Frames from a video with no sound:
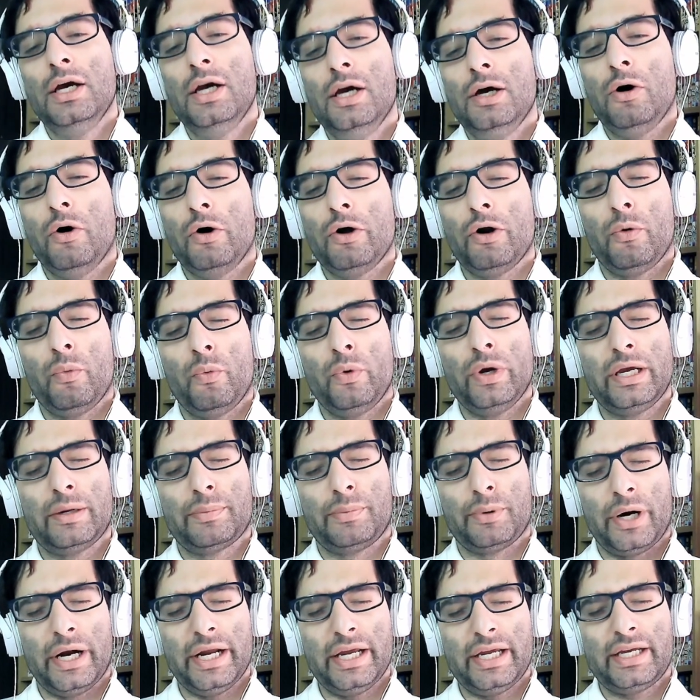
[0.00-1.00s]
on a week
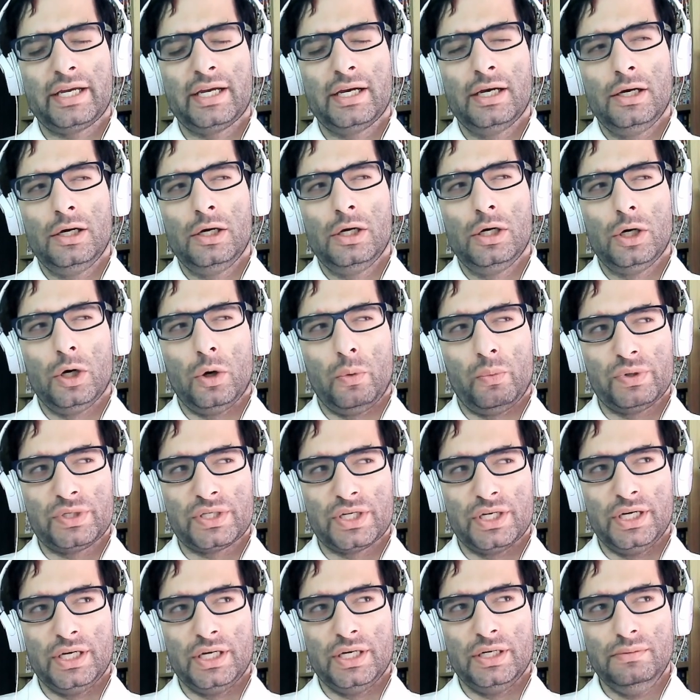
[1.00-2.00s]
break, or was
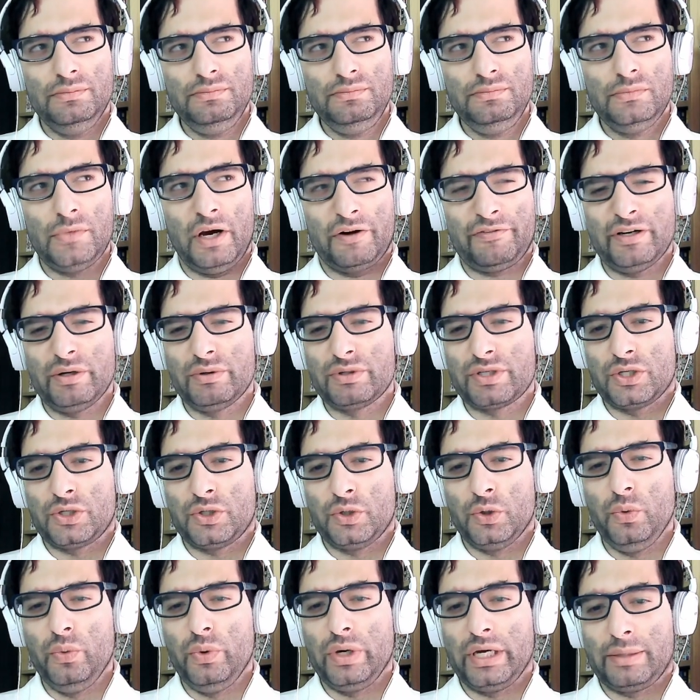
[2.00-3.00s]
it, I think it was a
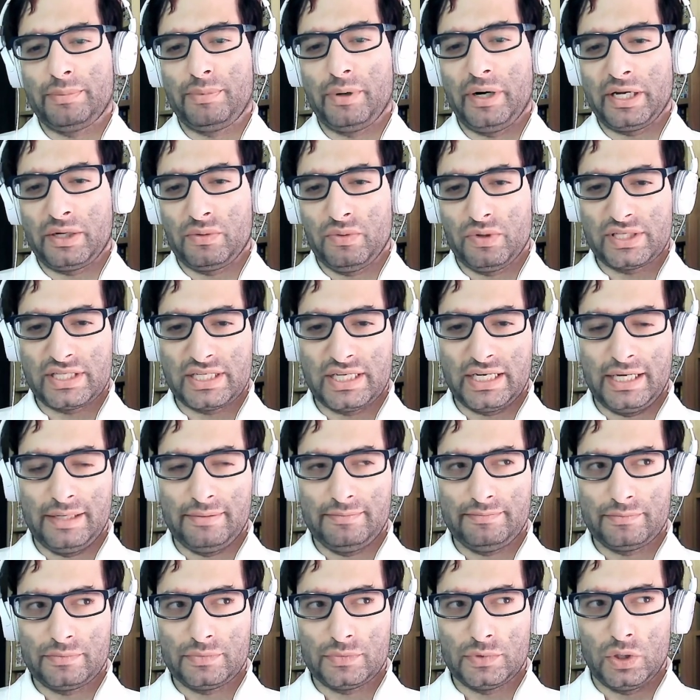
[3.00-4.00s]
two-week break, wasn't
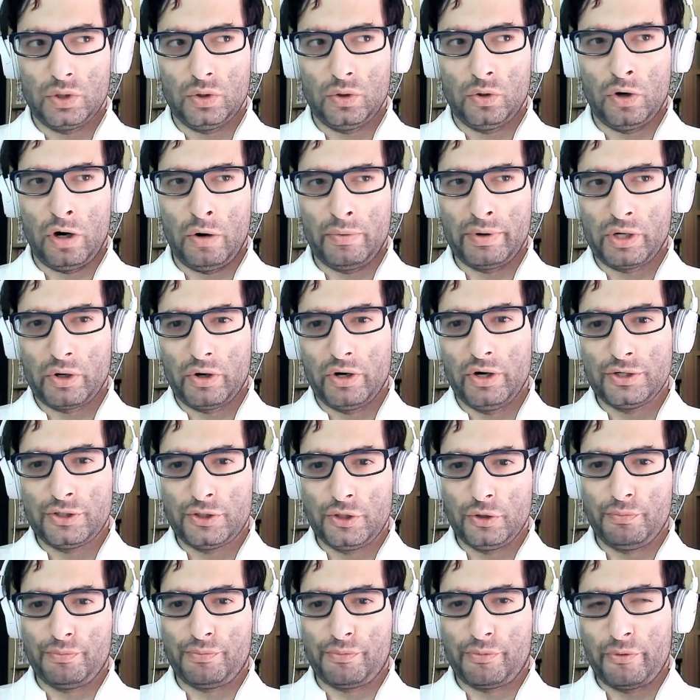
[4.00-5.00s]
it? Or are we going to a
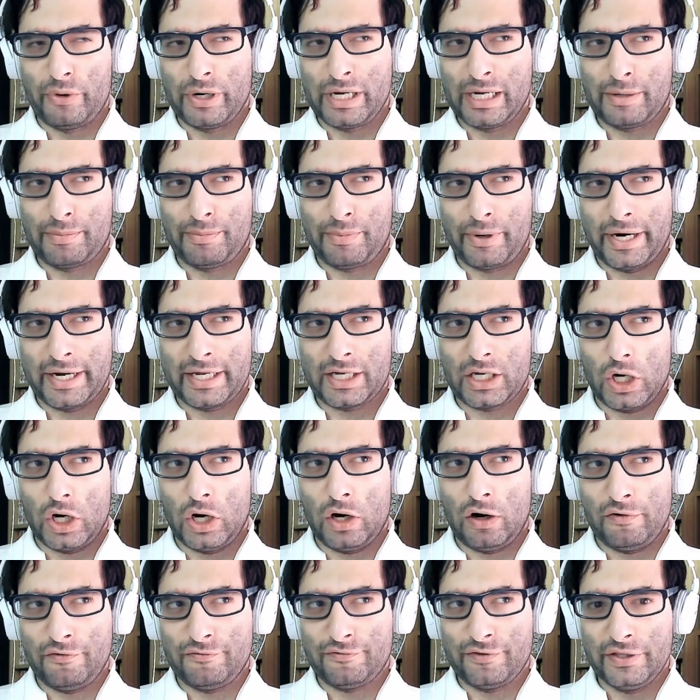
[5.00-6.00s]
two-week break
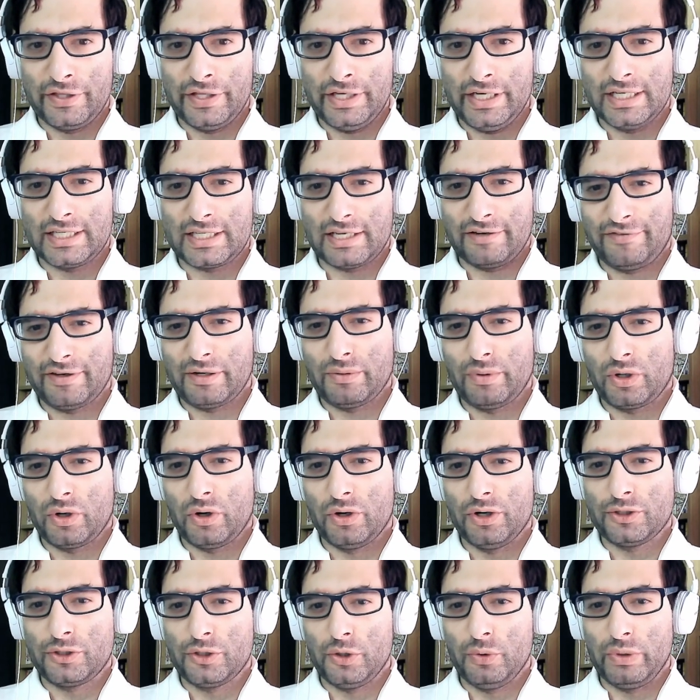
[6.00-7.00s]
after this? I think we're going
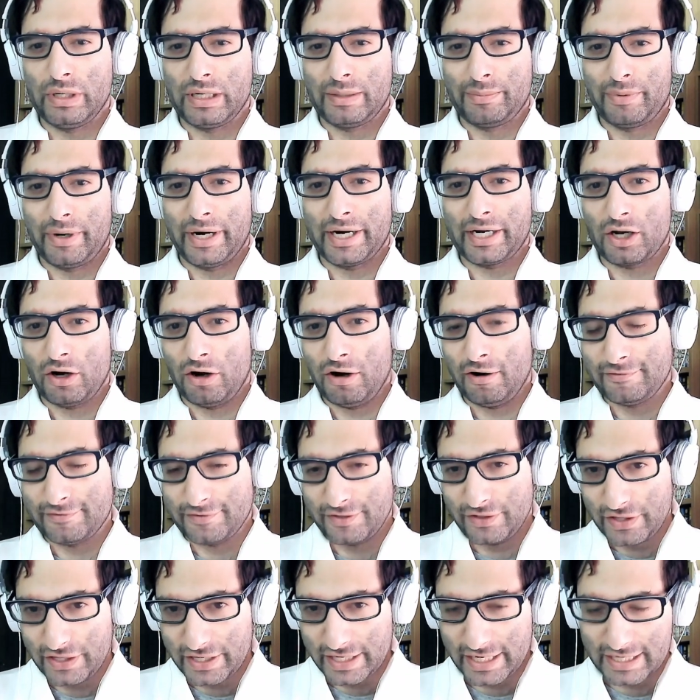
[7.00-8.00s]
to a two-week break
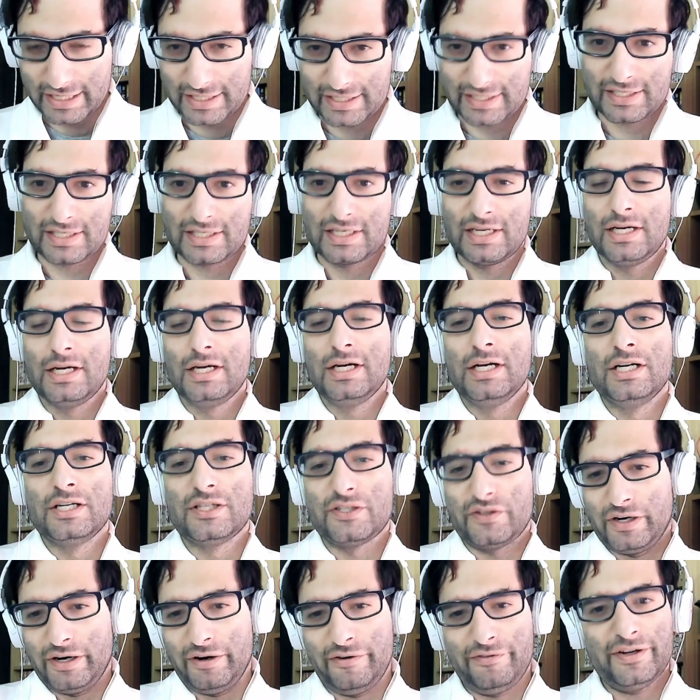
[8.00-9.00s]
after this.
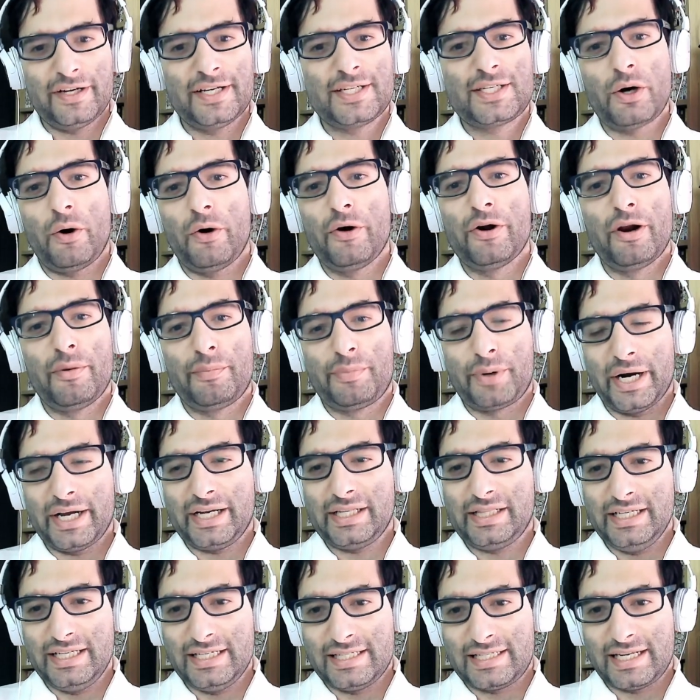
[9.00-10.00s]
So everything's going on a
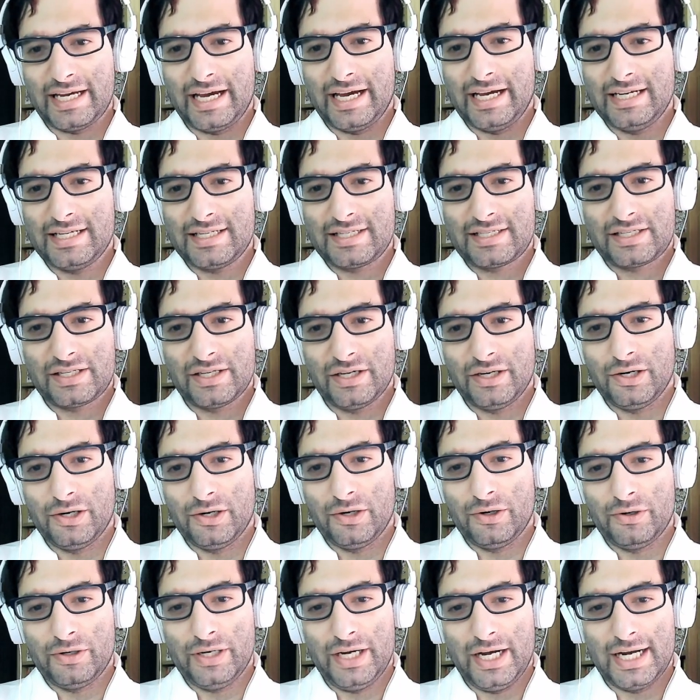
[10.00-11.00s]
break these days,
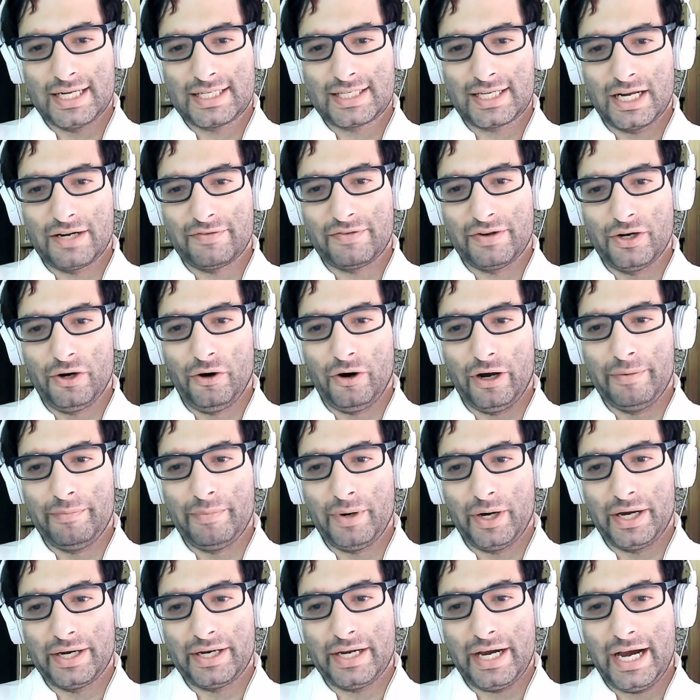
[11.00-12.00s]
so yeah, it's kind of annoying,
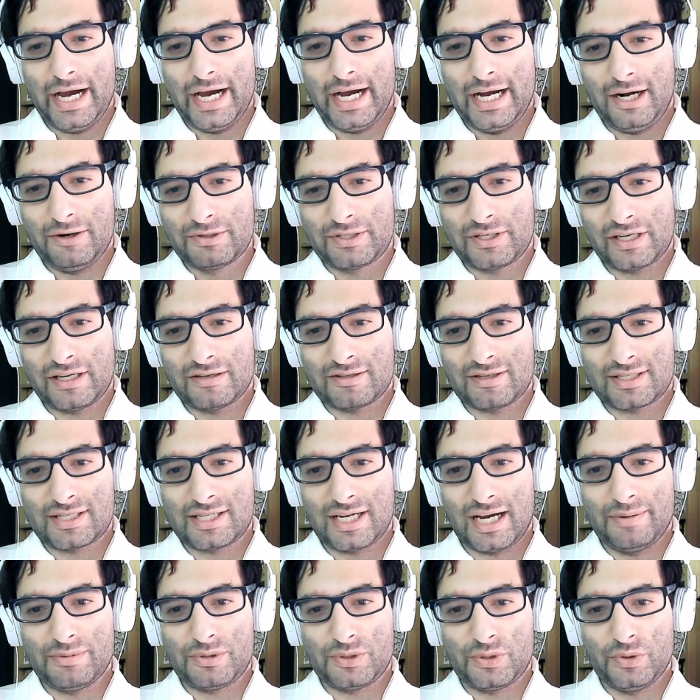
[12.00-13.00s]
but uh, also gives us
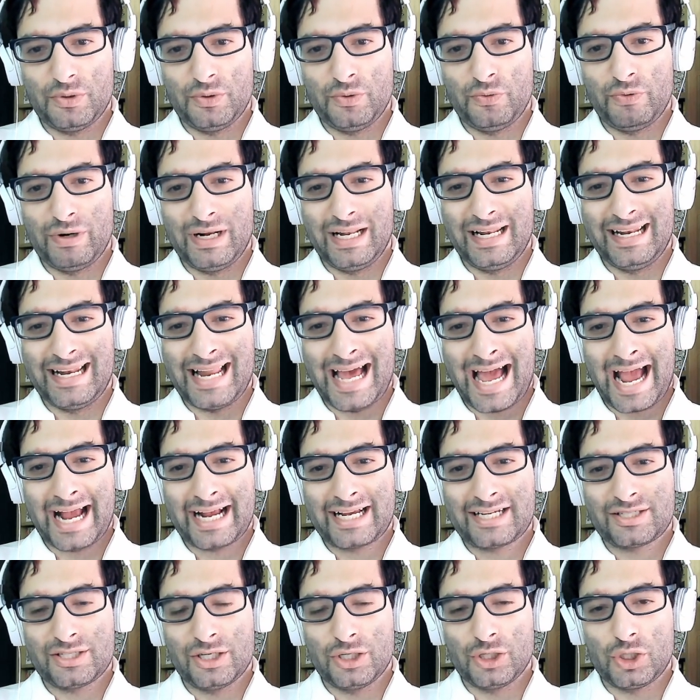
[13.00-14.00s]
time to
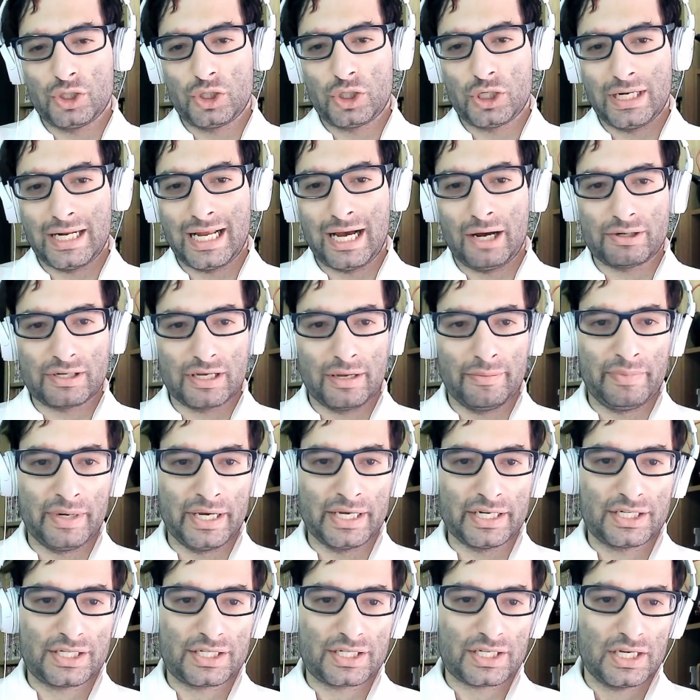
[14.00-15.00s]
relax and chill out a
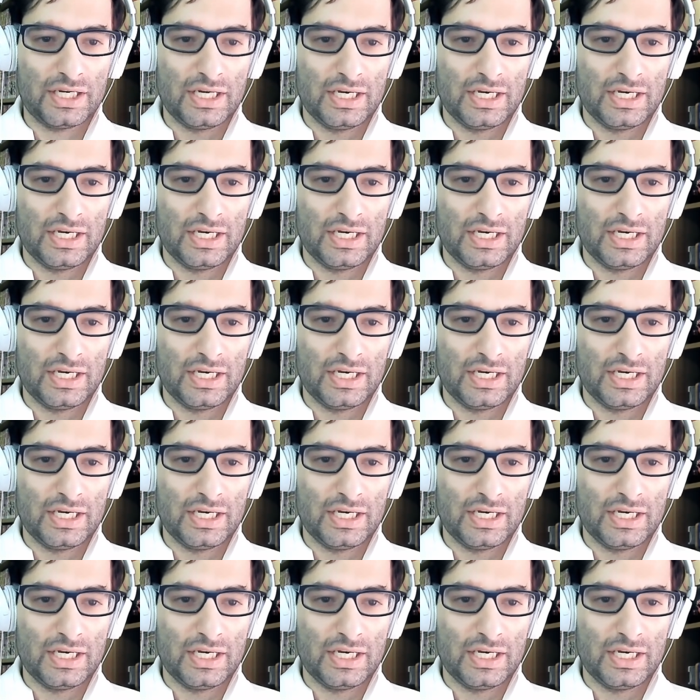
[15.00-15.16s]
bit.